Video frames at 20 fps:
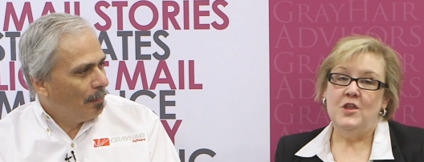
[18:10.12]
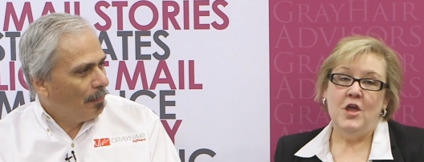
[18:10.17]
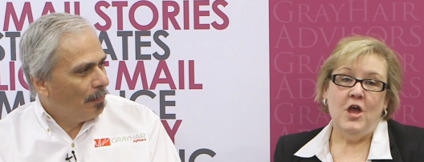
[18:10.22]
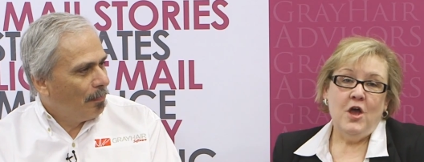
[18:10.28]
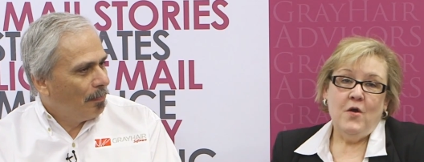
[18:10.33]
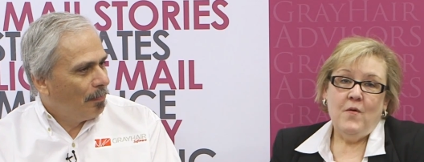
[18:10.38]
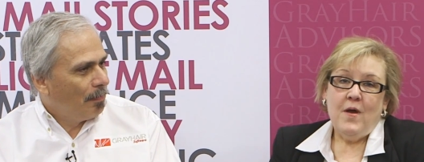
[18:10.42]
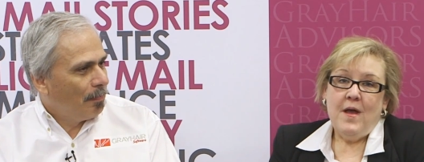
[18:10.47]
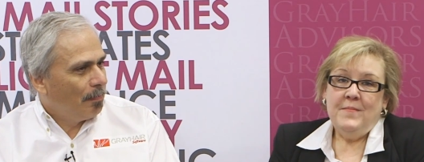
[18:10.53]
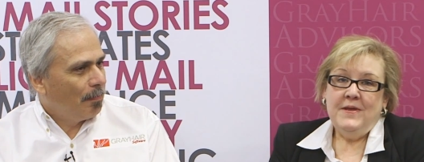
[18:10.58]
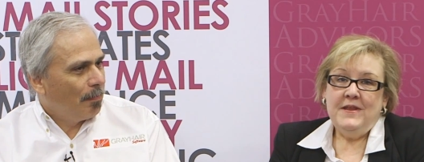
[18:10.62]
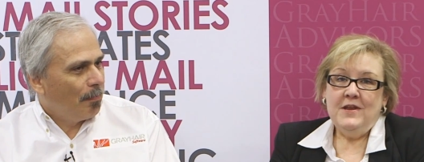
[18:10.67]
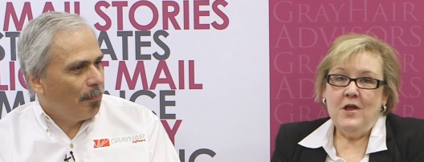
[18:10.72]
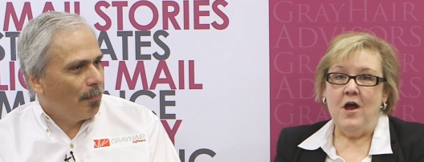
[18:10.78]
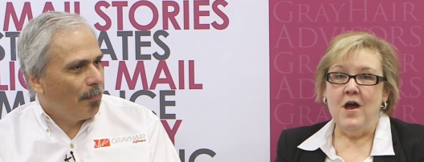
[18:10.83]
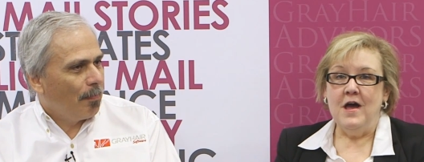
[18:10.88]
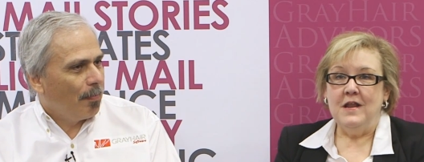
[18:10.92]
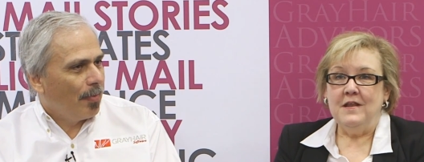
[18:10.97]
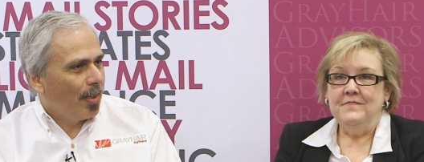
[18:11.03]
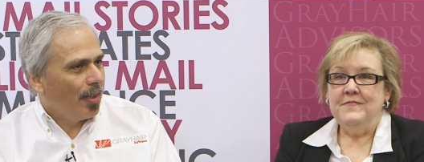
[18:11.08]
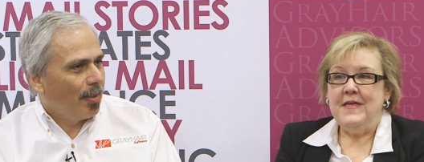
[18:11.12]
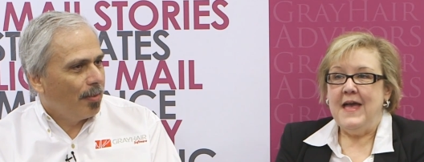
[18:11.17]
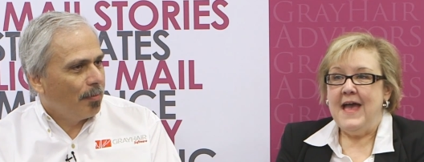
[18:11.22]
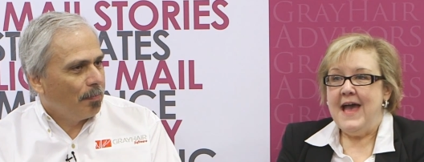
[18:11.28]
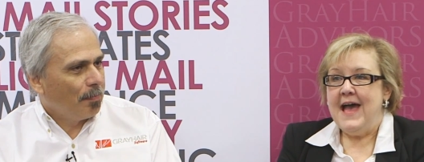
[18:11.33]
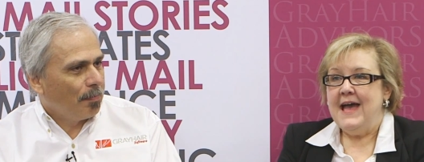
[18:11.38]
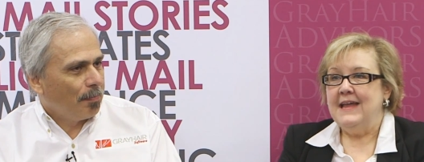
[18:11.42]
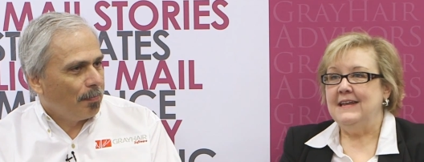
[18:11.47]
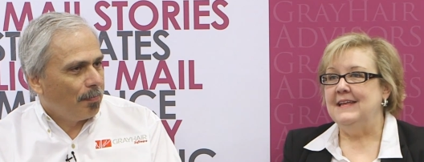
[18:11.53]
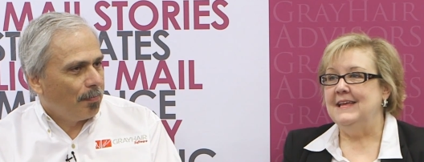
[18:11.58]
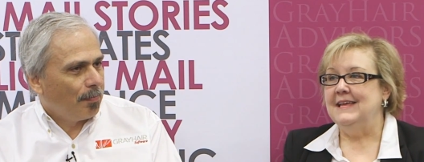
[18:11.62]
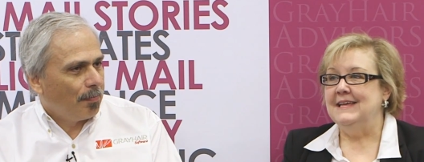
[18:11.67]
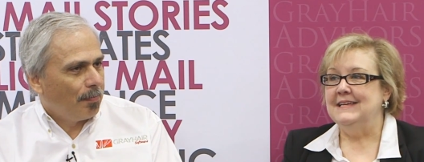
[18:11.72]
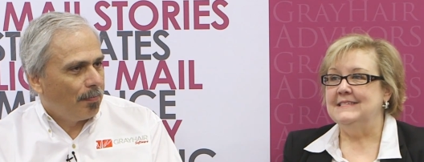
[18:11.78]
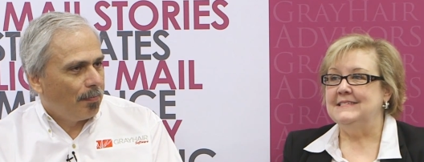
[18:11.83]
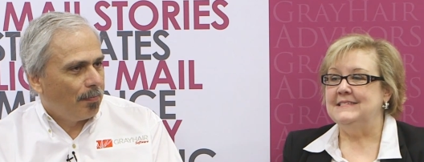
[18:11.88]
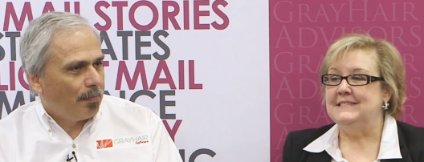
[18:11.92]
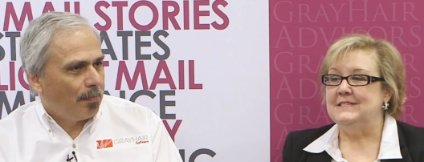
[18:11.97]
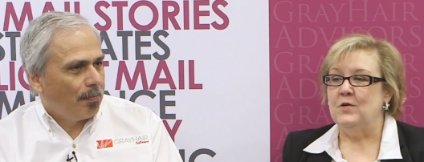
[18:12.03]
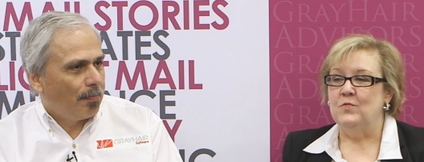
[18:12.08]
Speaker 1: No, I mean all of that
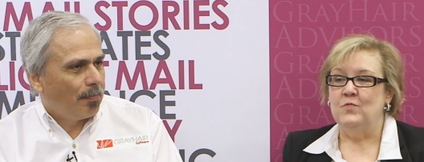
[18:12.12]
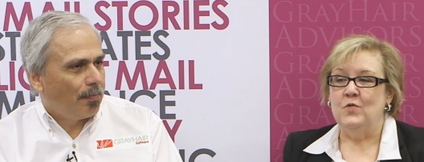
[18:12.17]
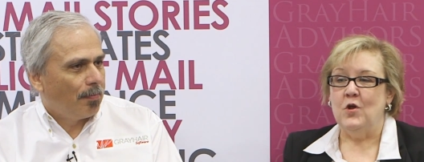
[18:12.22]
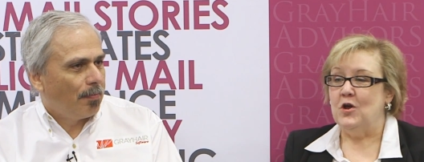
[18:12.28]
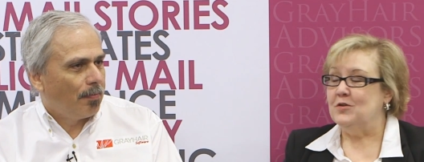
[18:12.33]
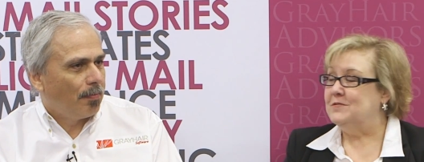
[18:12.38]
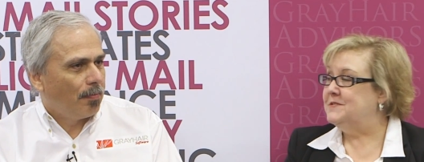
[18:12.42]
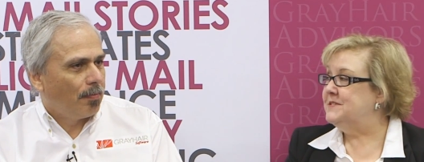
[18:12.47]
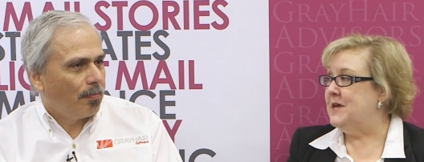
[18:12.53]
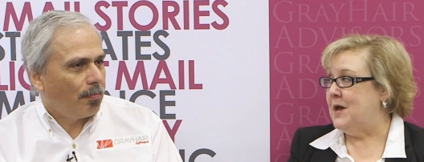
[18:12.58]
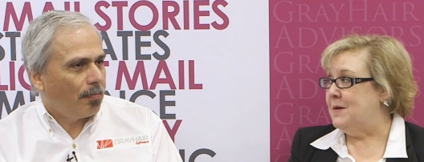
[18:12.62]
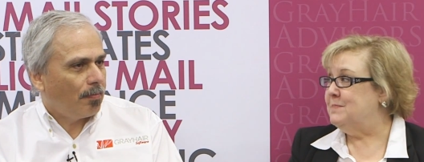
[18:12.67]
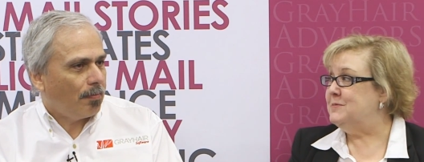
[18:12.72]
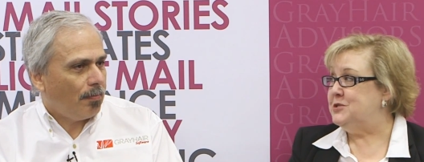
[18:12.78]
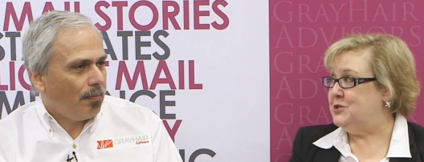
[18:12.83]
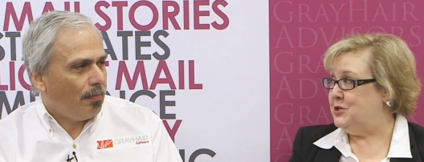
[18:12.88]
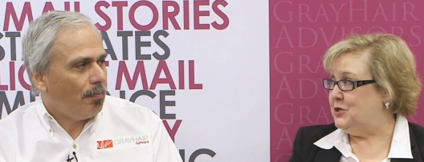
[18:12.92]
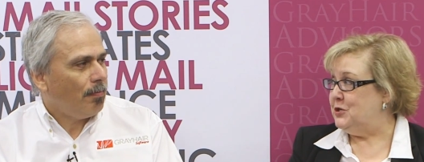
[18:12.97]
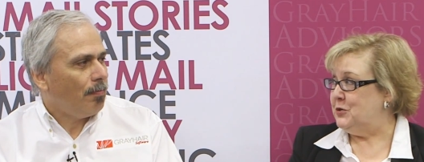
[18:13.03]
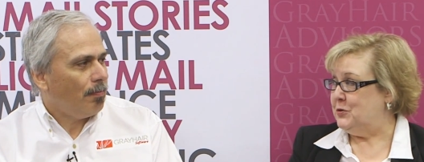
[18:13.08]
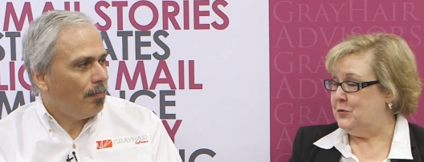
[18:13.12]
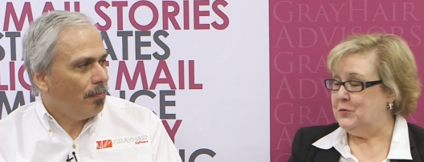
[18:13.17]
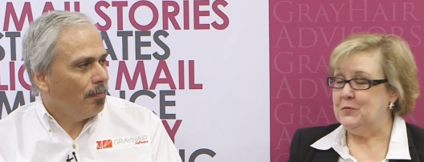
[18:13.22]
is rolls up to